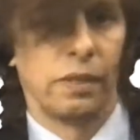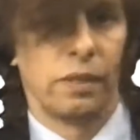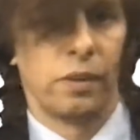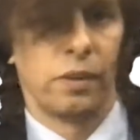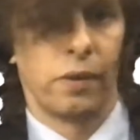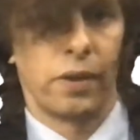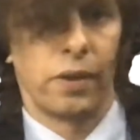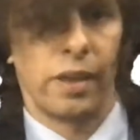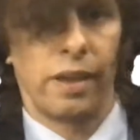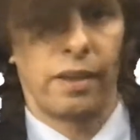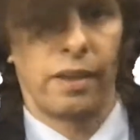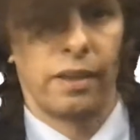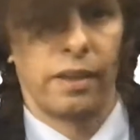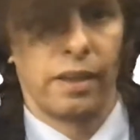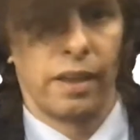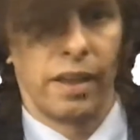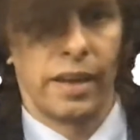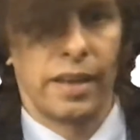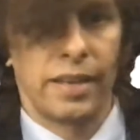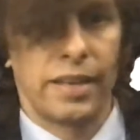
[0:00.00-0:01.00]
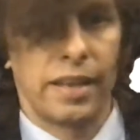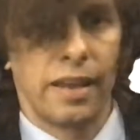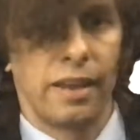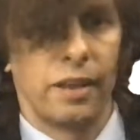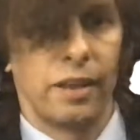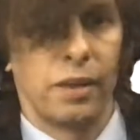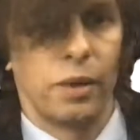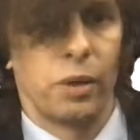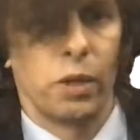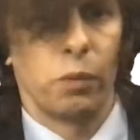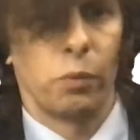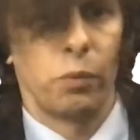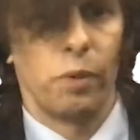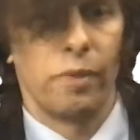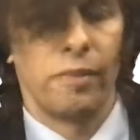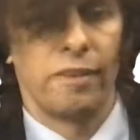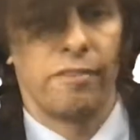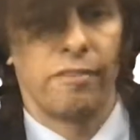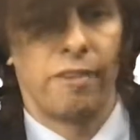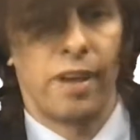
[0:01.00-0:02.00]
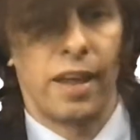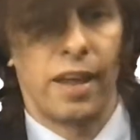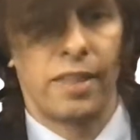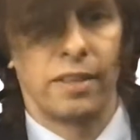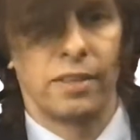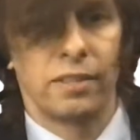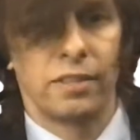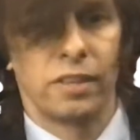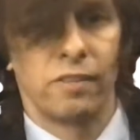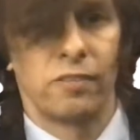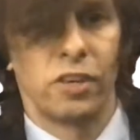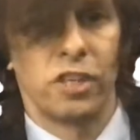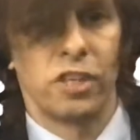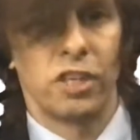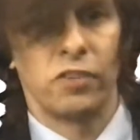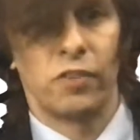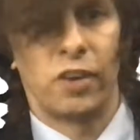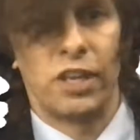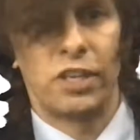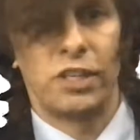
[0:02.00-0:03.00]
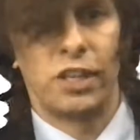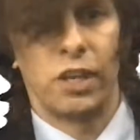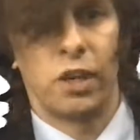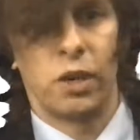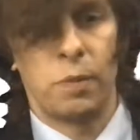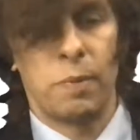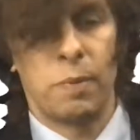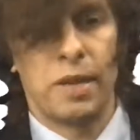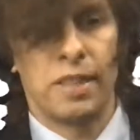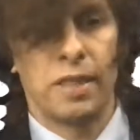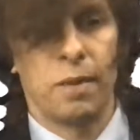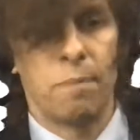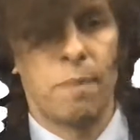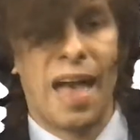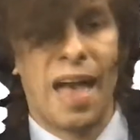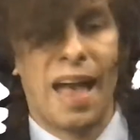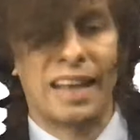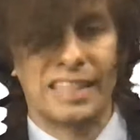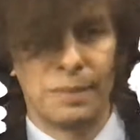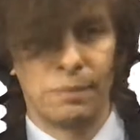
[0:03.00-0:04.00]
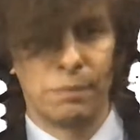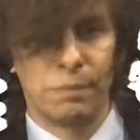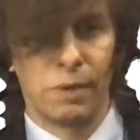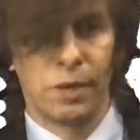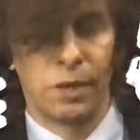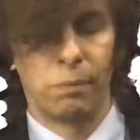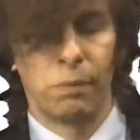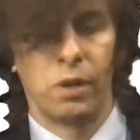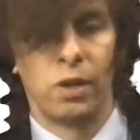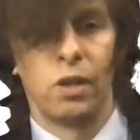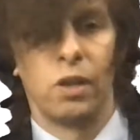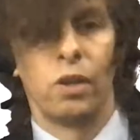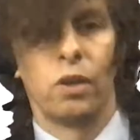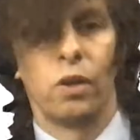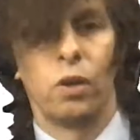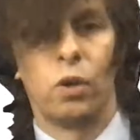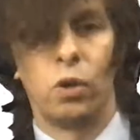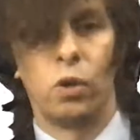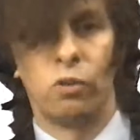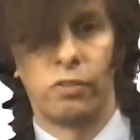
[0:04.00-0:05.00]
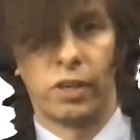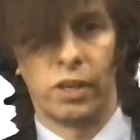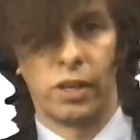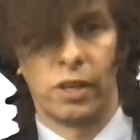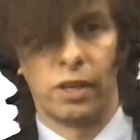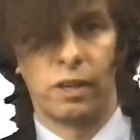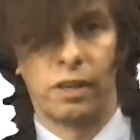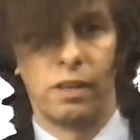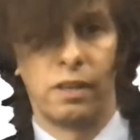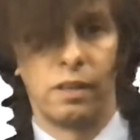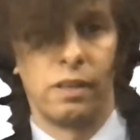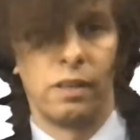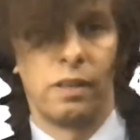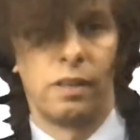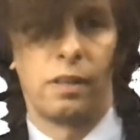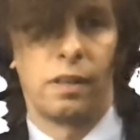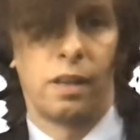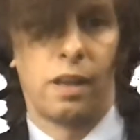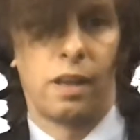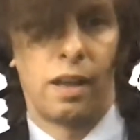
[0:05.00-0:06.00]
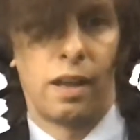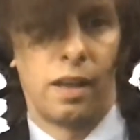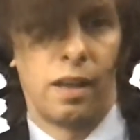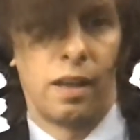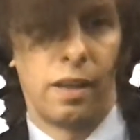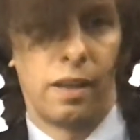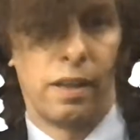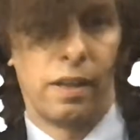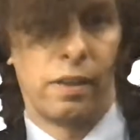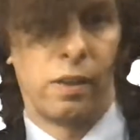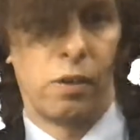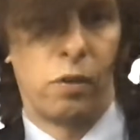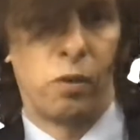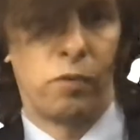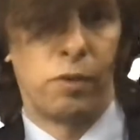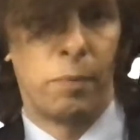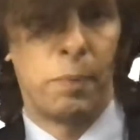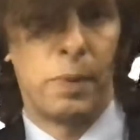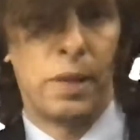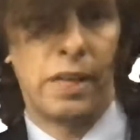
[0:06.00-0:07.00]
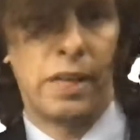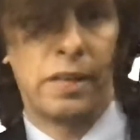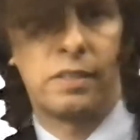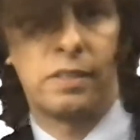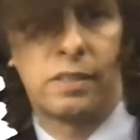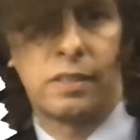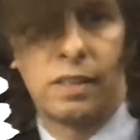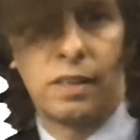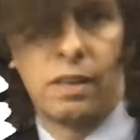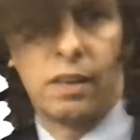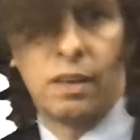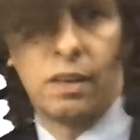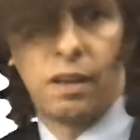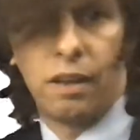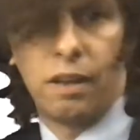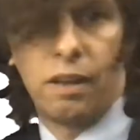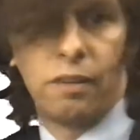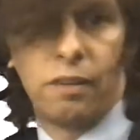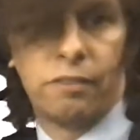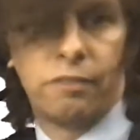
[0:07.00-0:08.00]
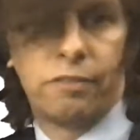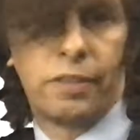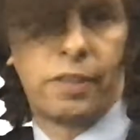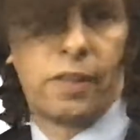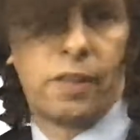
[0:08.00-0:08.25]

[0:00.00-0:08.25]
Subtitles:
Okay, and again, we've defined this conversion ratio to be the maximum over bids of